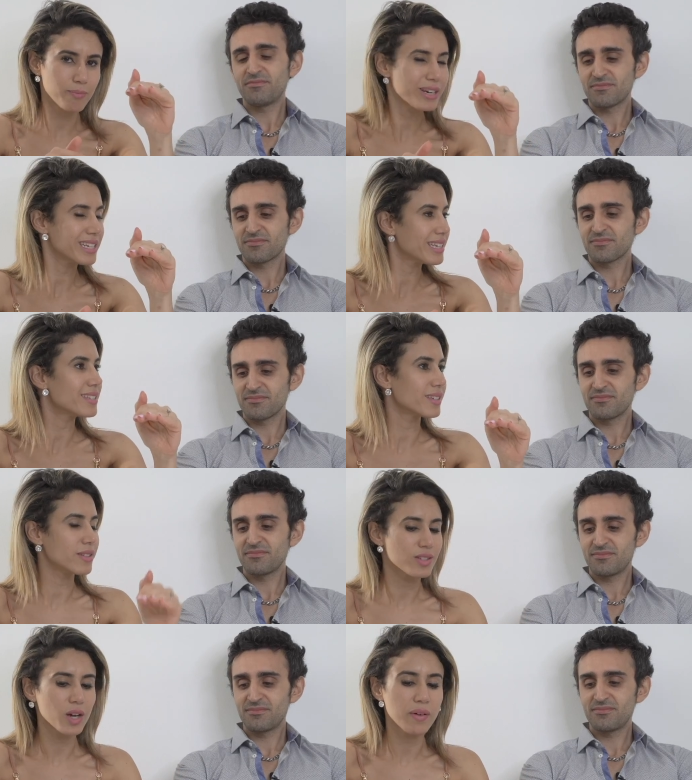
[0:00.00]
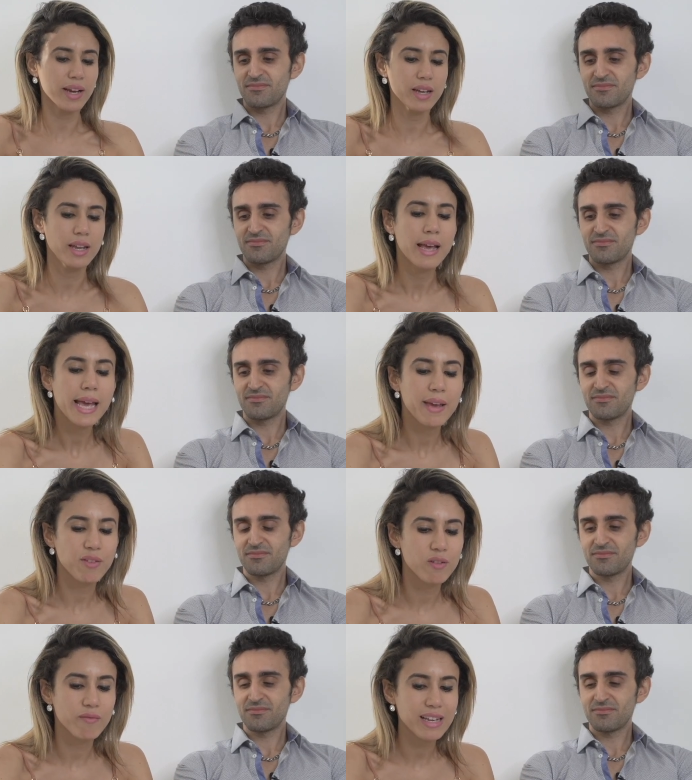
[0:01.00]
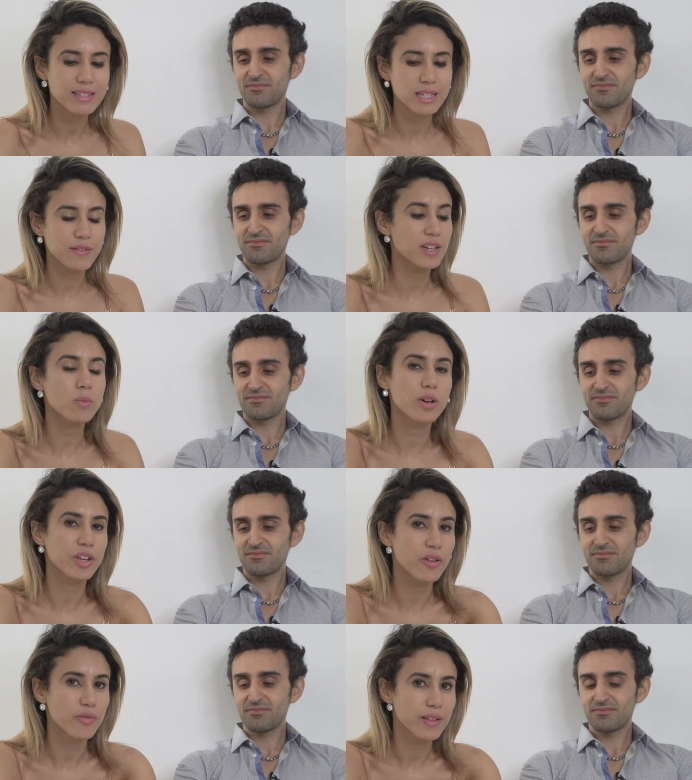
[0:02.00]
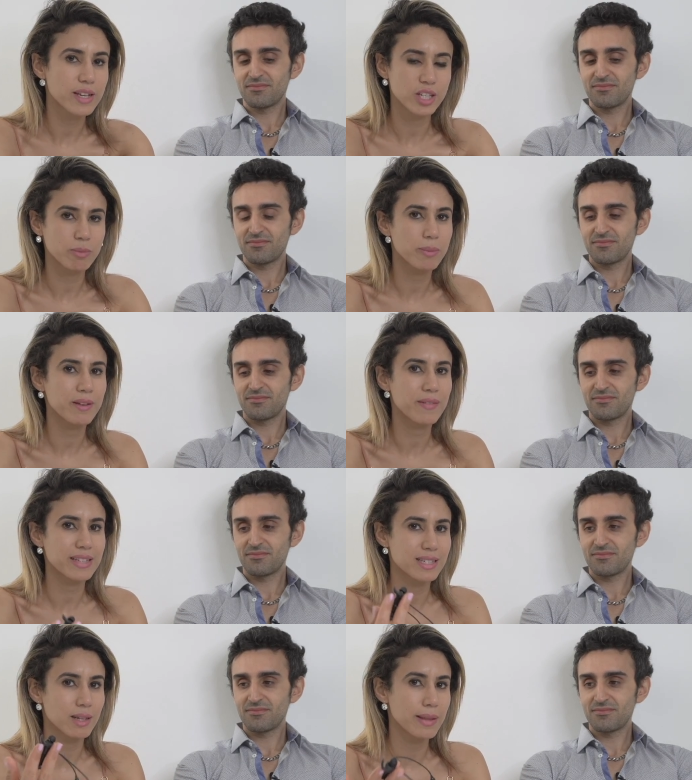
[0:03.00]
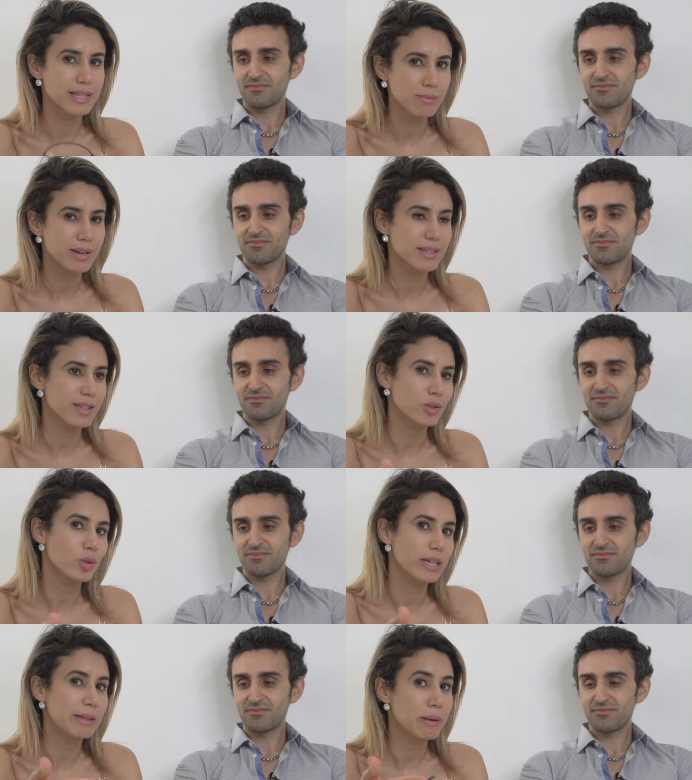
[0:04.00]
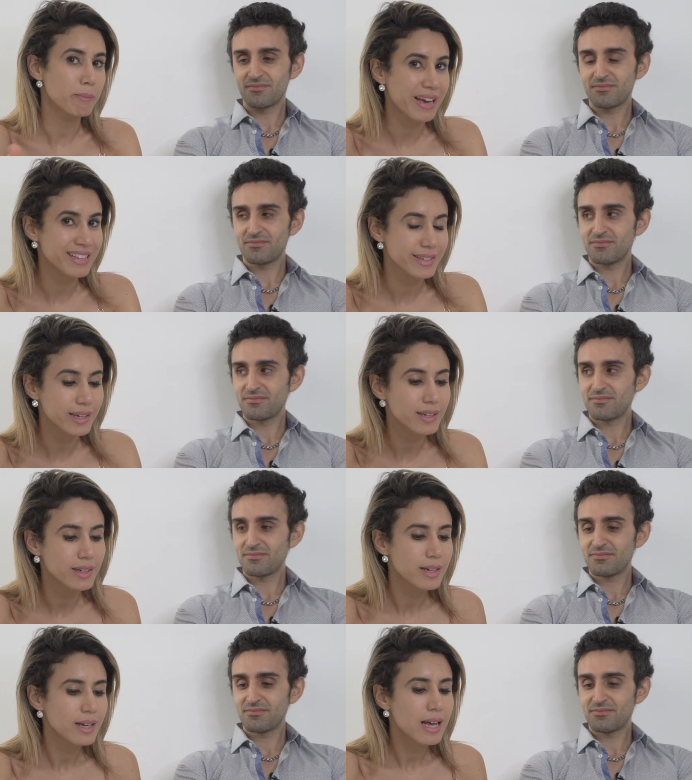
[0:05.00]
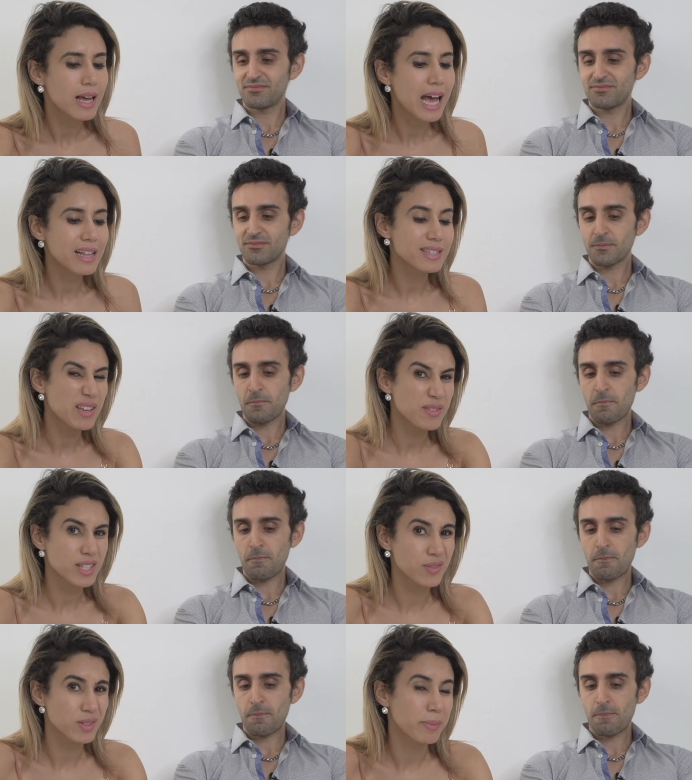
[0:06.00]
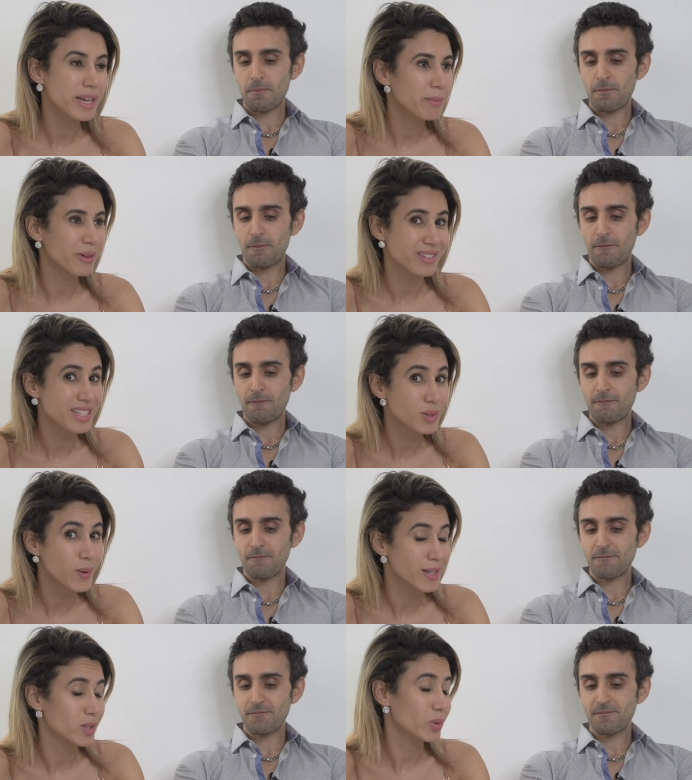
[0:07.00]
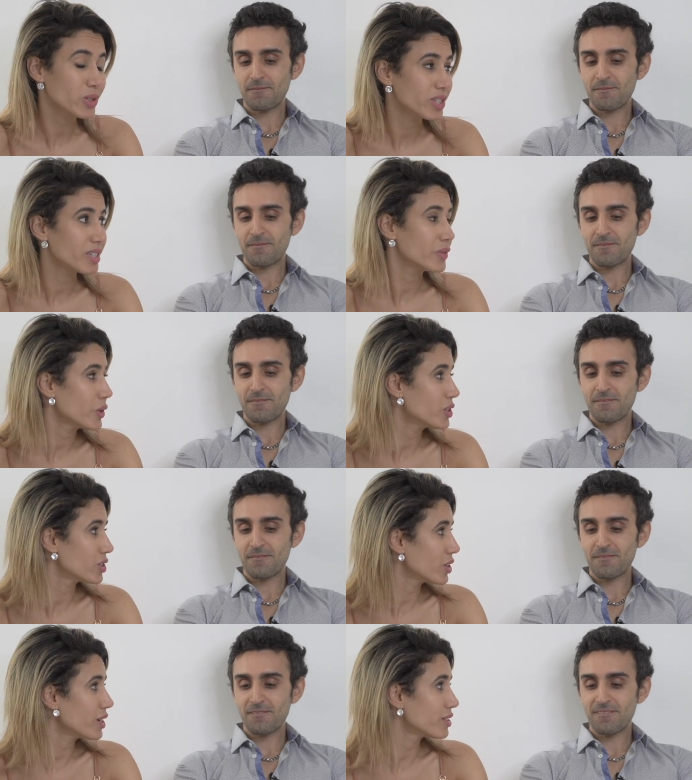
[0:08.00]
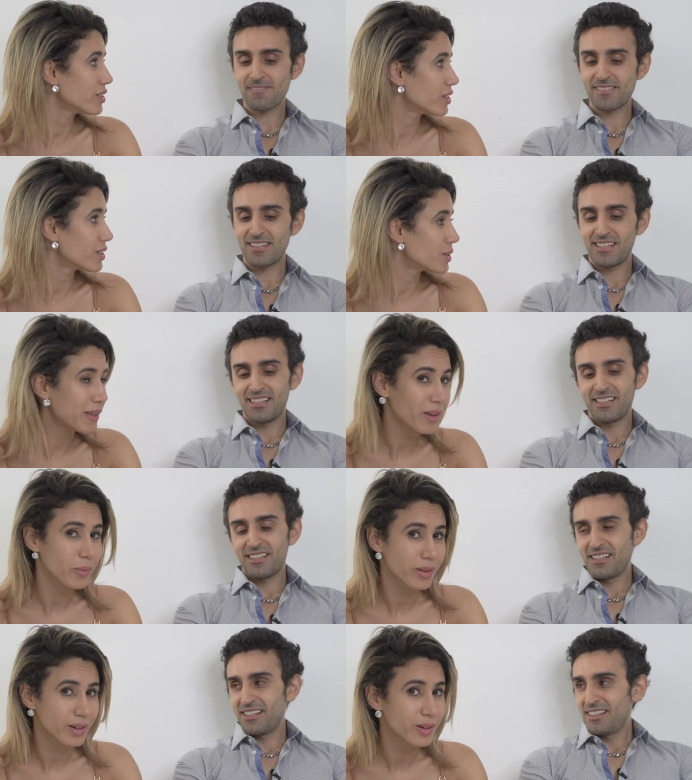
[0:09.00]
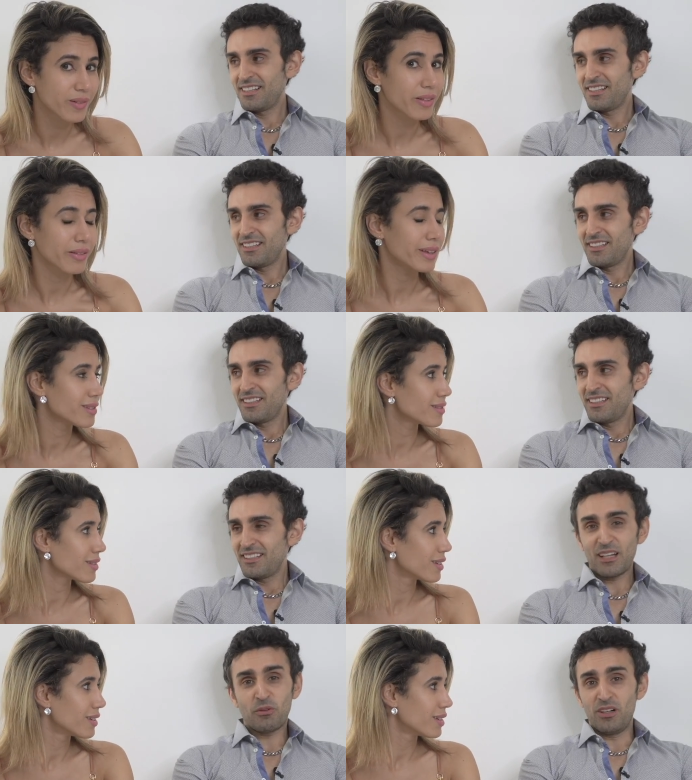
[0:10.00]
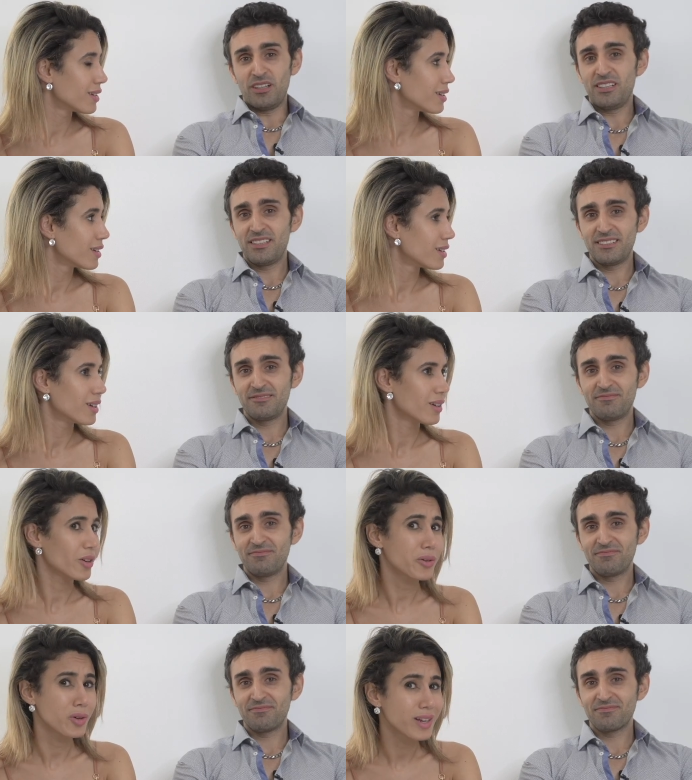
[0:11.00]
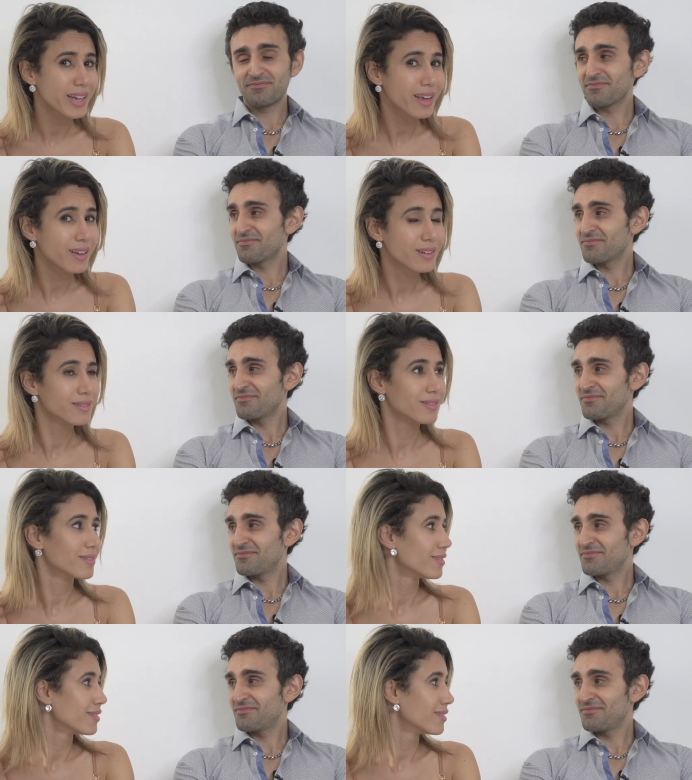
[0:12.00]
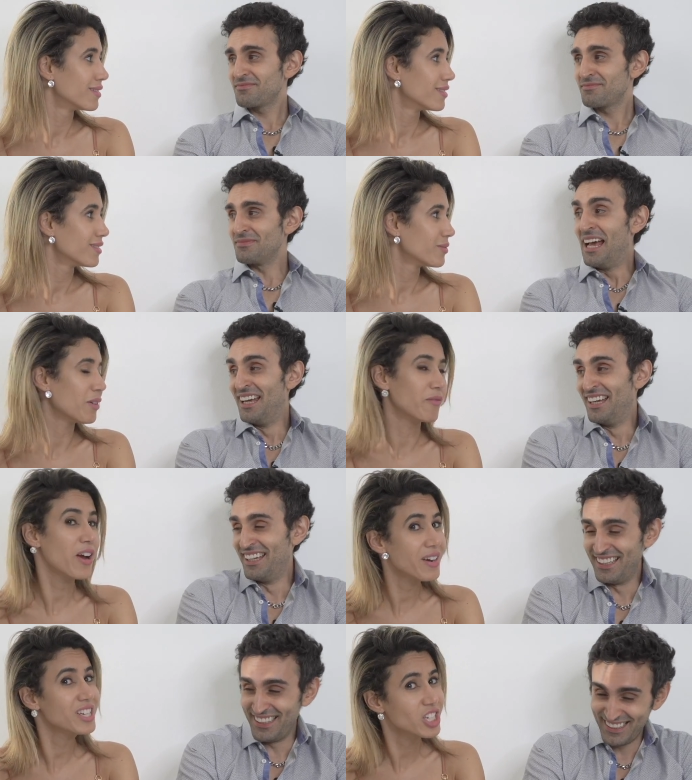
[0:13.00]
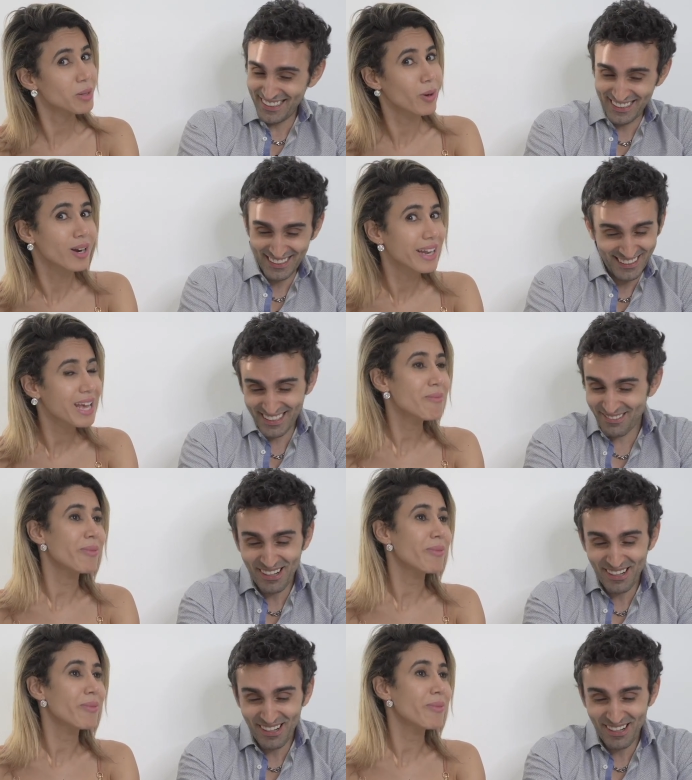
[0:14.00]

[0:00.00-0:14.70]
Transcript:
Speaker 1: they're pretty decent. So I reckon if you invested, if you didn't want to go for this, you could probably invest in something similar to this or a little bit better, and save yourself some money because that's quite extortionate. Four hundred dollars, you could spend that with a lot of other things. Like what? Go on holiday. a very cheap holiday,